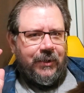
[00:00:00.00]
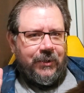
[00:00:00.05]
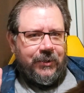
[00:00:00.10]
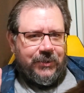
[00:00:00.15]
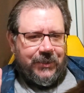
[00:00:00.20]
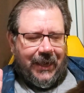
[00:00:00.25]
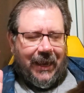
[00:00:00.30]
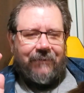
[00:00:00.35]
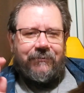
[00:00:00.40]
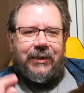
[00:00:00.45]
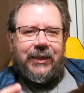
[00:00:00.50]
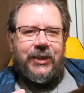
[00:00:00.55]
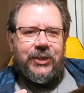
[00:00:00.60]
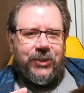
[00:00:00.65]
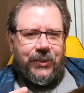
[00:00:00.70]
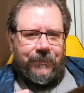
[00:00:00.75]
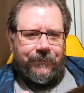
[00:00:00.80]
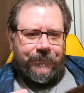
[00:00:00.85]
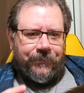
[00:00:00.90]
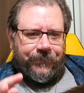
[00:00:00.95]
So have a
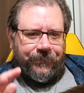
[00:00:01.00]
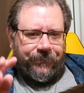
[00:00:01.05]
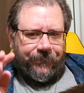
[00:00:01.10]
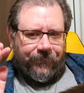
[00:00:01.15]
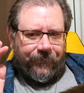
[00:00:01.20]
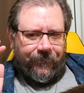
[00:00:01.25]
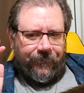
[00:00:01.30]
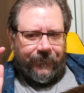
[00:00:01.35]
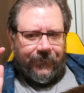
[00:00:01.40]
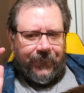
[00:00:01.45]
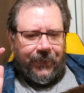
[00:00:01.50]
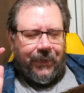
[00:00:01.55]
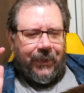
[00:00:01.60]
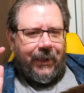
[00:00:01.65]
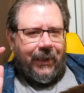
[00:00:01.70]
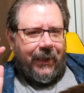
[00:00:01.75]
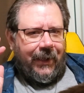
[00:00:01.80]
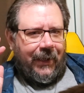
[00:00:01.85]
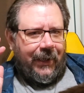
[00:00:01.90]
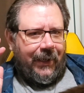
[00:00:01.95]
listen,
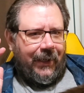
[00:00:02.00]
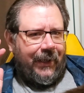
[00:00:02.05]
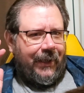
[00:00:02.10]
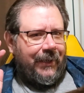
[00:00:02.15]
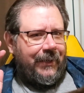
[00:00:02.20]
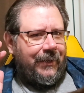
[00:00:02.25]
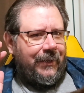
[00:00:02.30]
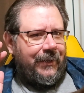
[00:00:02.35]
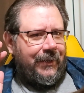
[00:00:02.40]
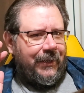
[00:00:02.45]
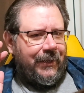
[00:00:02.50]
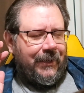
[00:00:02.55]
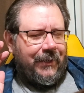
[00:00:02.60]
and